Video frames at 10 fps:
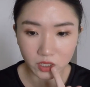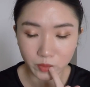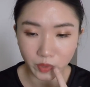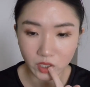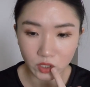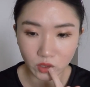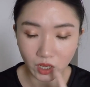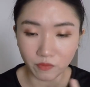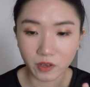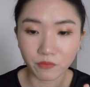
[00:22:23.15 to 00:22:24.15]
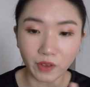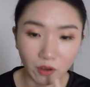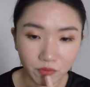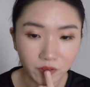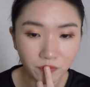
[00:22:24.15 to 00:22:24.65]
It's meant to have a
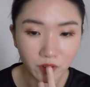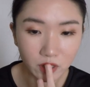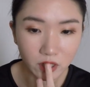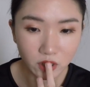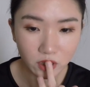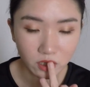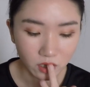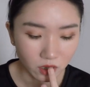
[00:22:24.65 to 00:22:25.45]
velvet finish,